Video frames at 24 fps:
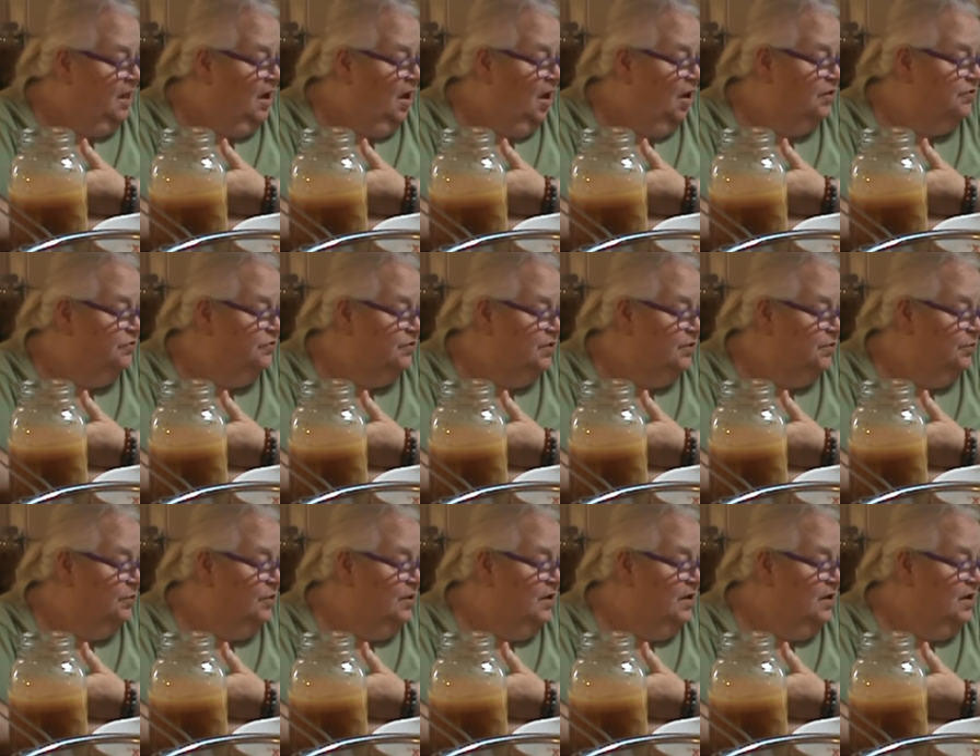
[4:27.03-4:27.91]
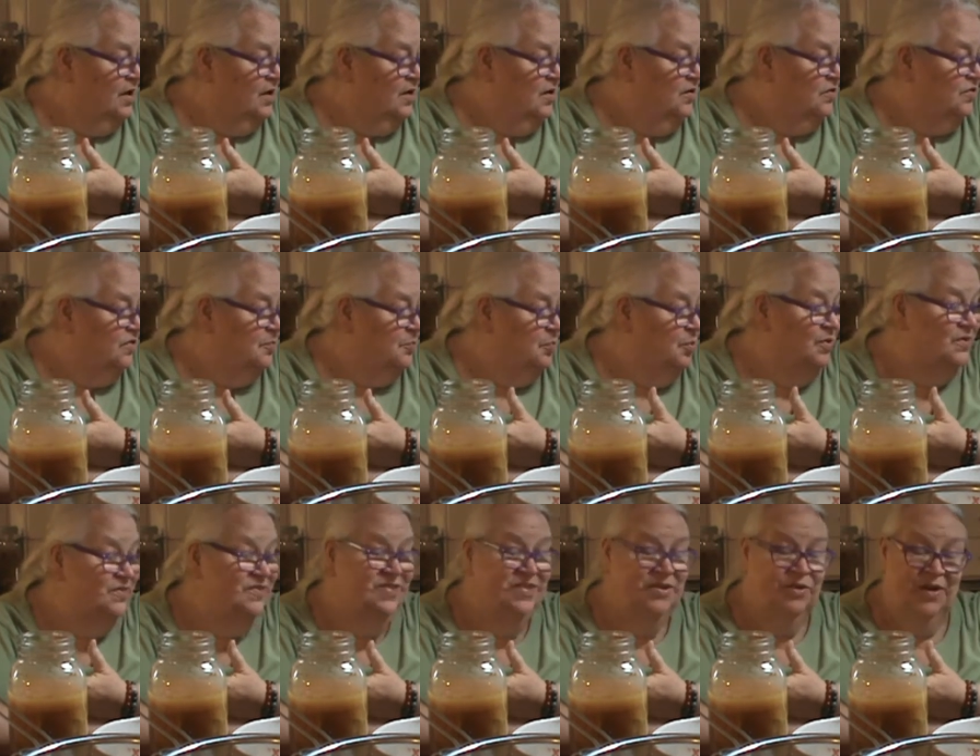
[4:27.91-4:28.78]
Also
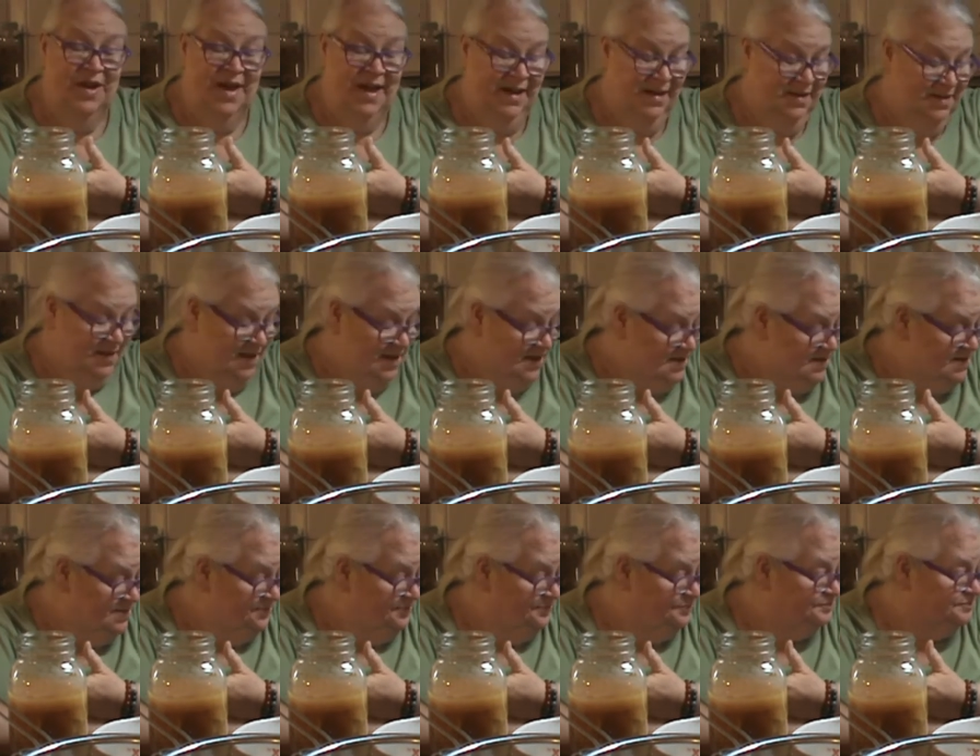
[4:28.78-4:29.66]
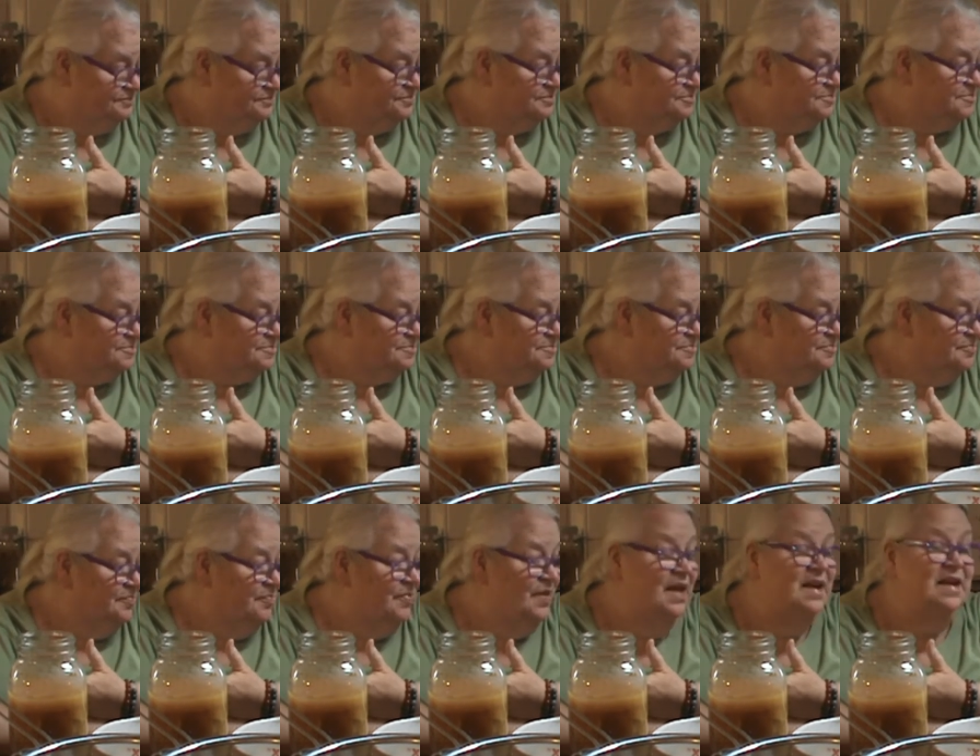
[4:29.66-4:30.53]
supports their egg laying.
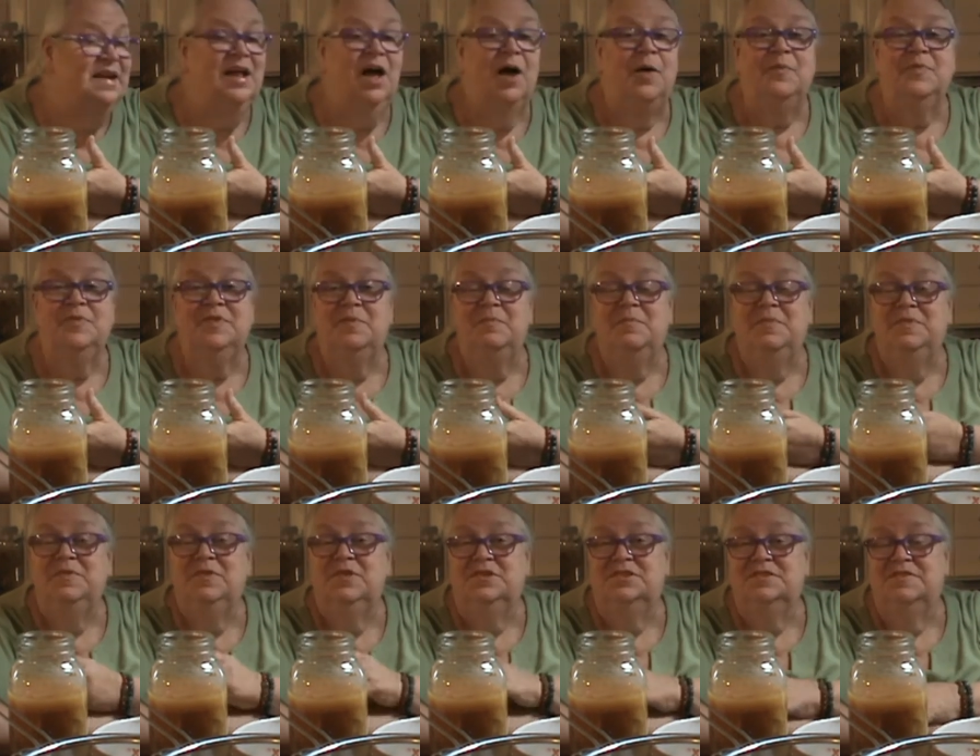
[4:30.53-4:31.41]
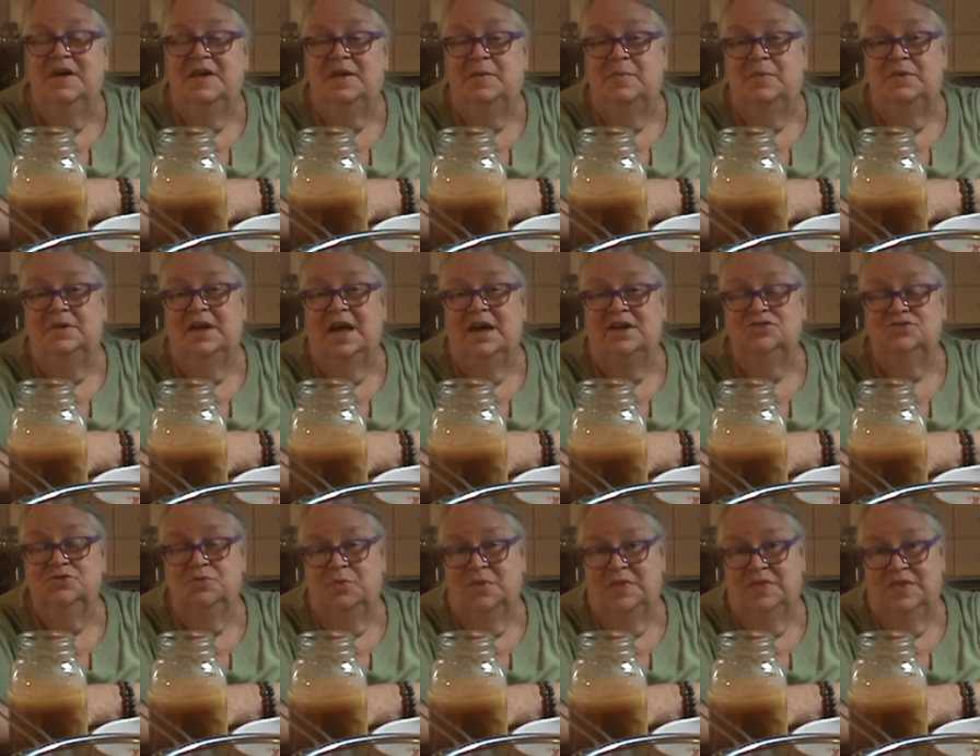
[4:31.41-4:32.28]
It helps them develop a
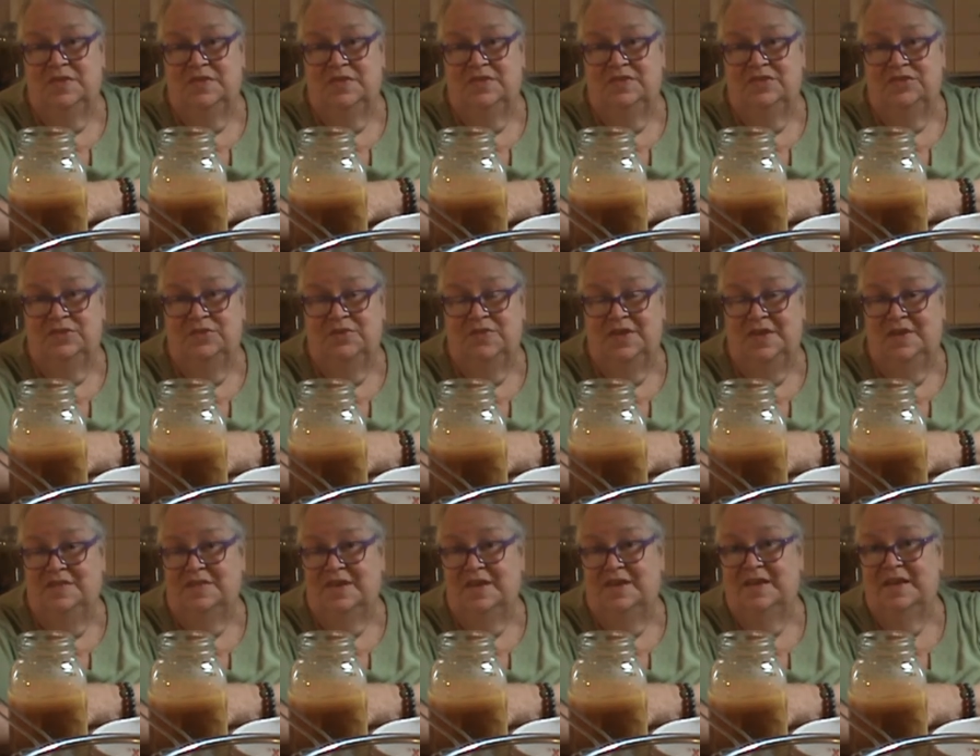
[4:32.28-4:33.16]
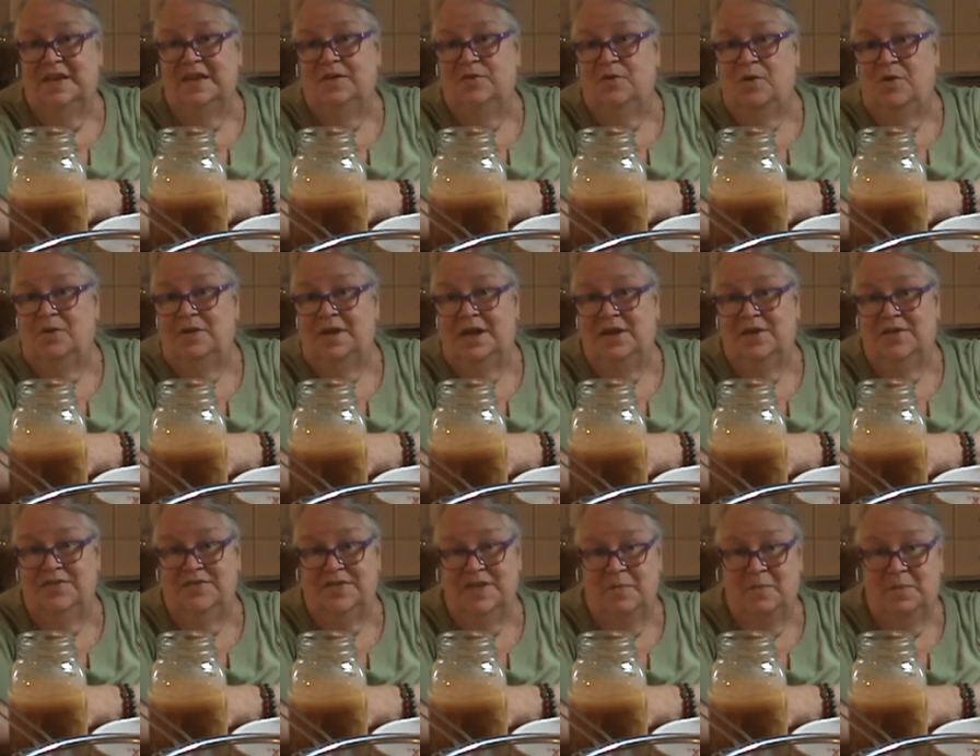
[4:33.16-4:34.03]
natural resistance to things like E. coli or
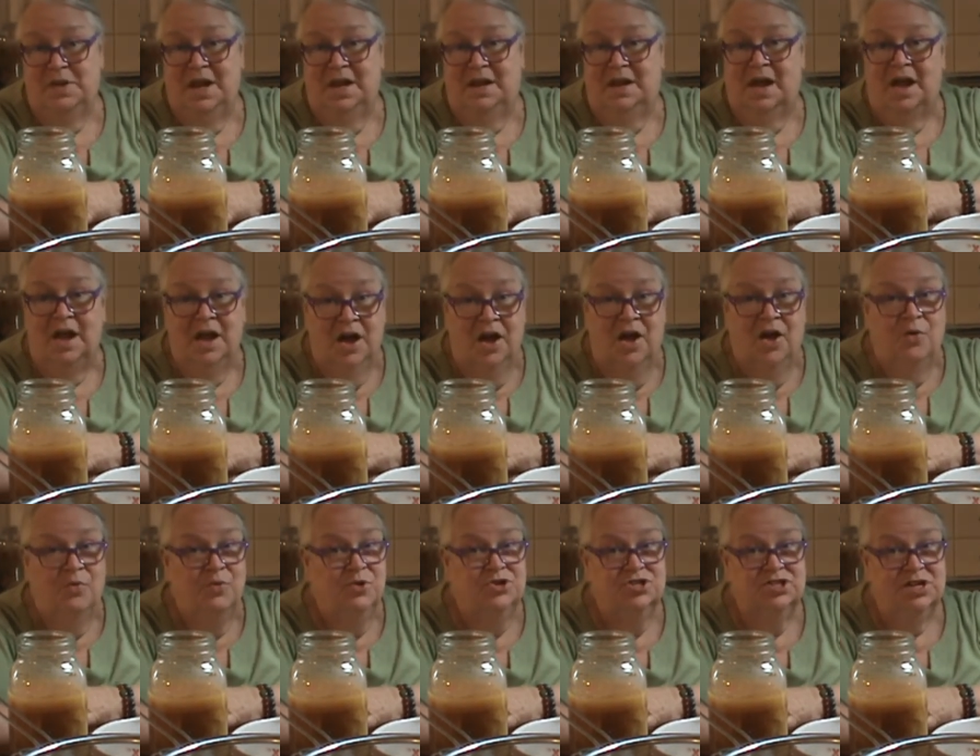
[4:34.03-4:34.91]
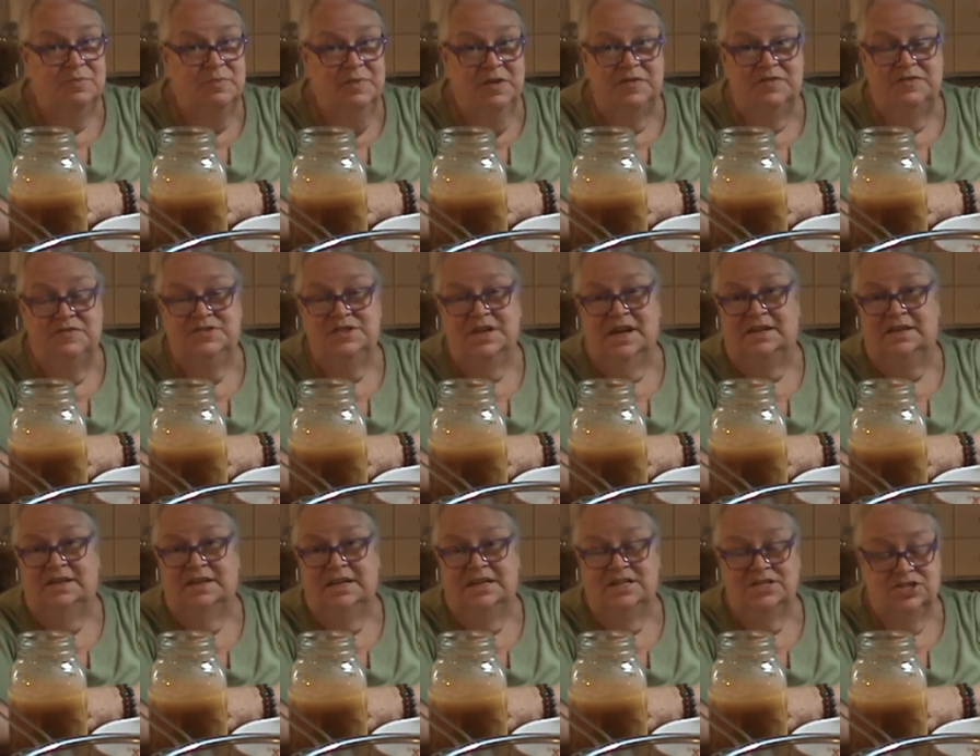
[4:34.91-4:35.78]
salmonella, which can be
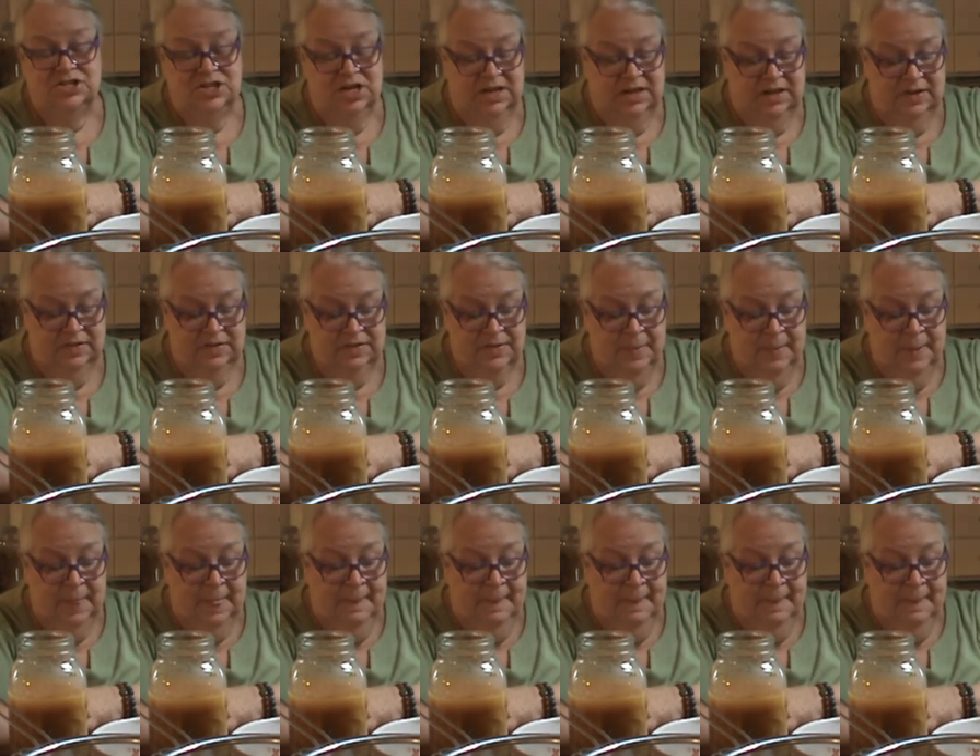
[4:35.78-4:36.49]
deadly in chickens.